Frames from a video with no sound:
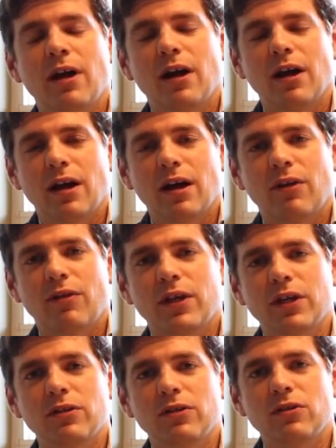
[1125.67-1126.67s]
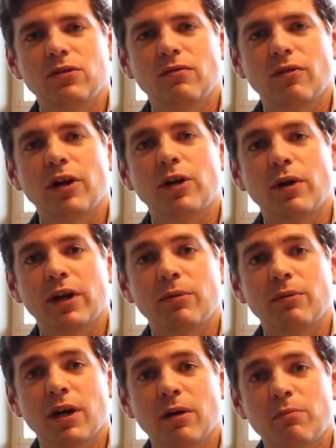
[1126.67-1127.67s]
And I think that you very quickly
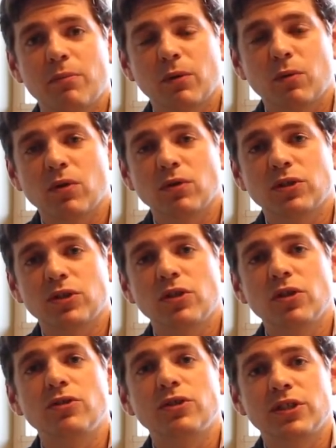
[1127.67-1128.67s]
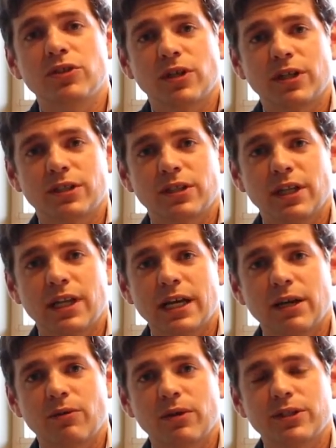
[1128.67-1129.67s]
become bewildered and lose interest in the
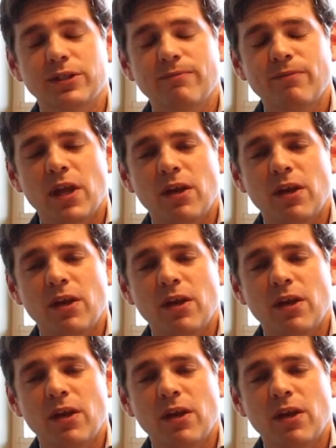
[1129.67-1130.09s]
language.